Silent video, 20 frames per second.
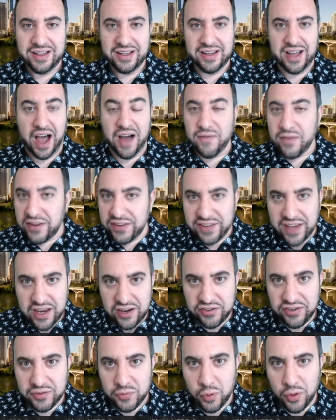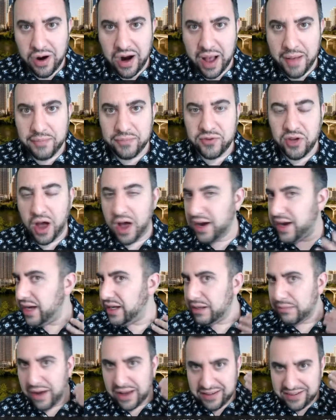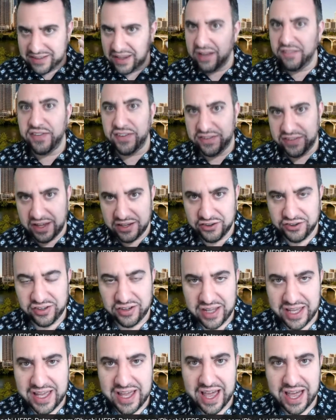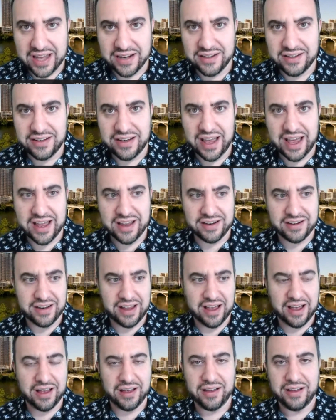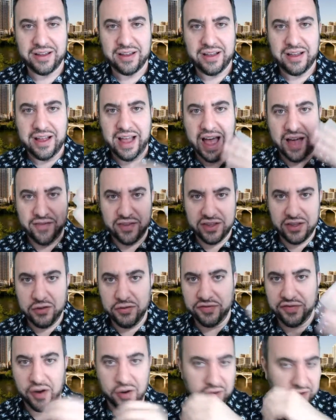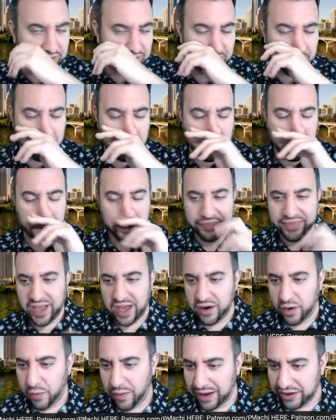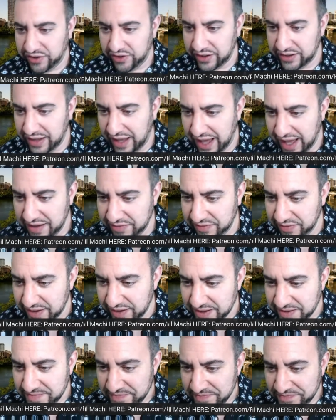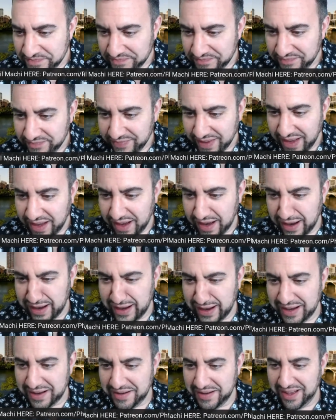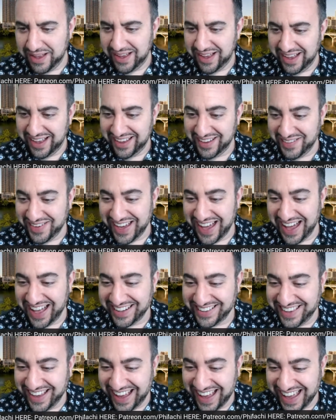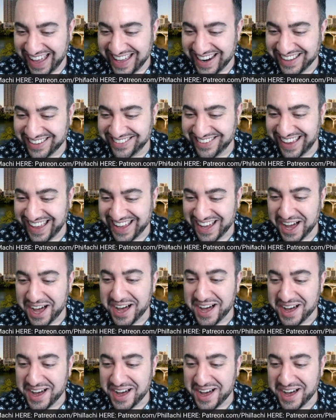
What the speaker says: conversation where I'm talking to myself essentially, and having you folks kind of watching live. I've got Diana saying,